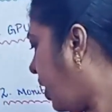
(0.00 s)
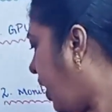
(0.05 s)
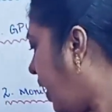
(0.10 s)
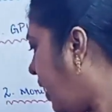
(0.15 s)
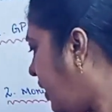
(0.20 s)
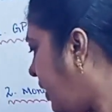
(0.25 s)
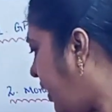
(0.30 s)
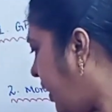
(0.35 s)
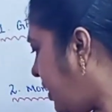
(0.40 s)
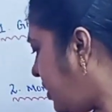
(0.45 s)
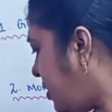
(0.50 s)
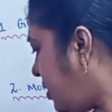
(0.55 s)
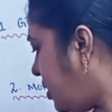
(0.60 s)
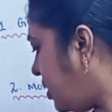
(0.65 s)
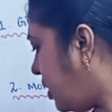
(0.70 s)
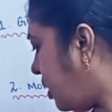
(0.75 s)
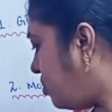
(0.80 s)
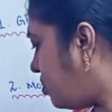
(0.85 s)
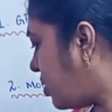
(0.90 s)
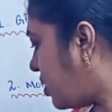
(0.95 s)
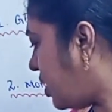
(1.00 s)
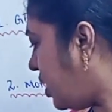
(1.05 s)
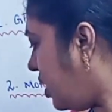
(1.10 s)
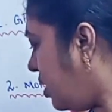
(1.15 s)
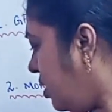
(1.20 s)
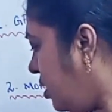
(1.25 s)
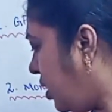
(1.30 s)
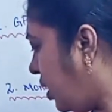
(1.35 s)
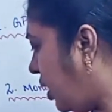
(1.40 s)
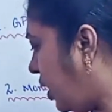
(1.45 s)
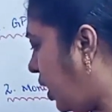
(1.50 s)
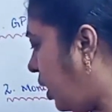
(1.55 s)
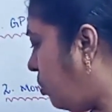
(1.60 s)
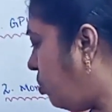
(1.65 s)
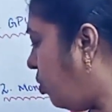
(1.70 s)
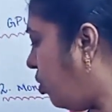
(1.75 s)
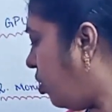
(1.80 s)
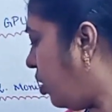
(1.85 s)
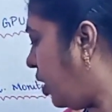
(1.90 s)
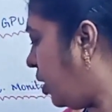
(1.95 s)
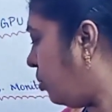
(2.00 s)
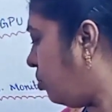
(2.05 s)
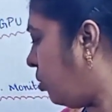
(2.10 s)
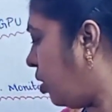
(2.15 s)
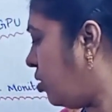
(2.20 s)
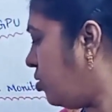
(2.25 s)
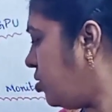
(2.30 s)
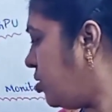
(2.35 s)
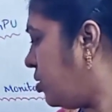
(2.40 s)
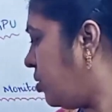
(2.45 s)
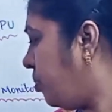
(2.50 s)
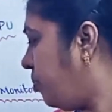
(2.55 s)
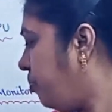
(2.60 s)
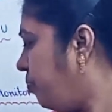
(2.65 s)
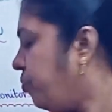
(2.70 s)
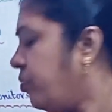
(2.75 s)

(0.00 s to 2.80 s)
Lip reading: And next comes the keyboard and mouse,